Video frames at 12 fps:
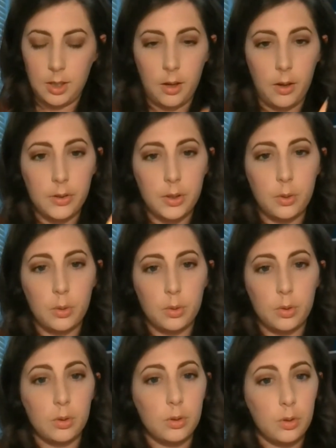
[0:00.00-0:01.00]
Also,
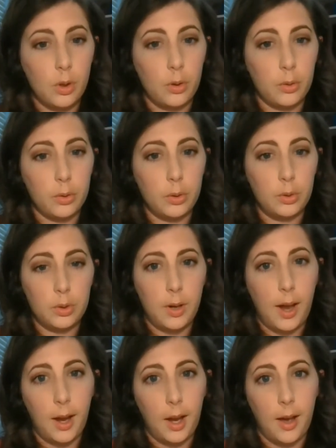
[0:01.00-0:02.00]
don't lose
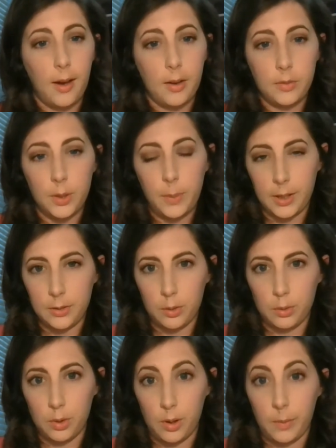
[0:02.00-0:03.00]
track of your pencil
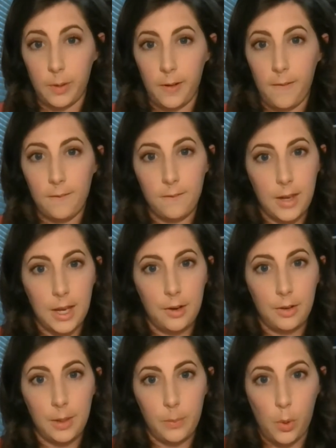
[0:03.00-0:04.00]
sharpener.
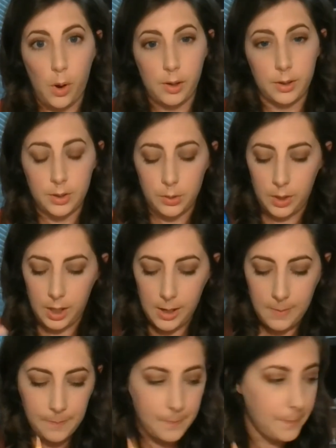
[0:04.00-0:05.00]
Very important, okay?